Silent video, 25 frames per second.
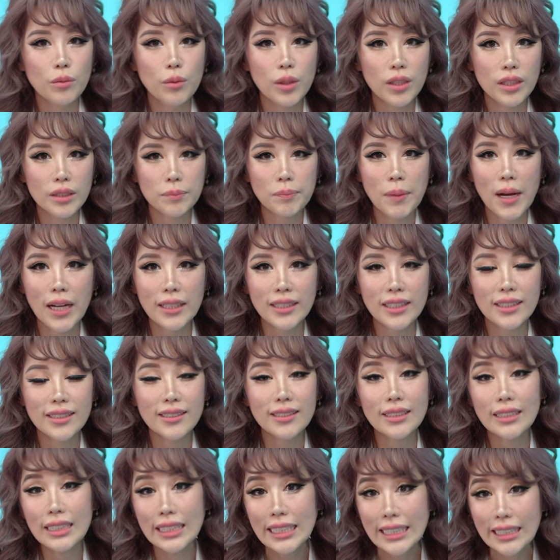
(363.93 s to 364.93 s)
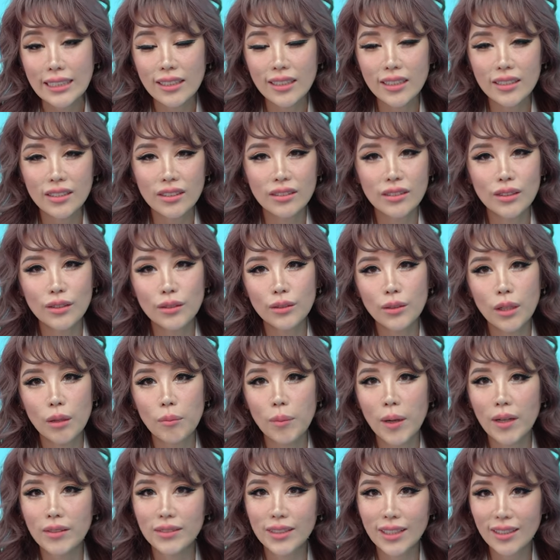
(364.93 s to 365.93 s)
Workers' Party's leaders knew
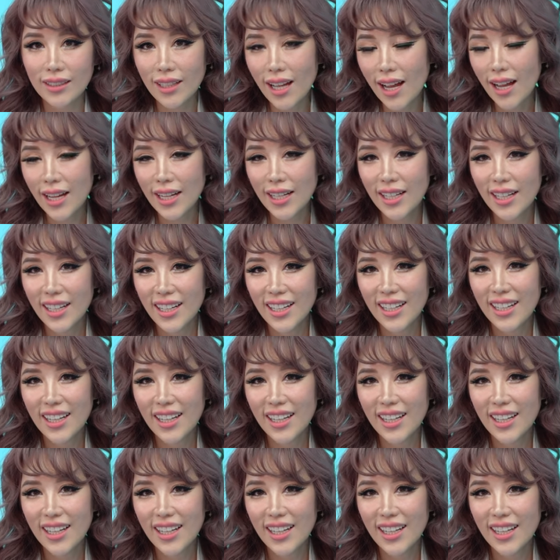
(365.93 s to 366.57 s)
about the lie.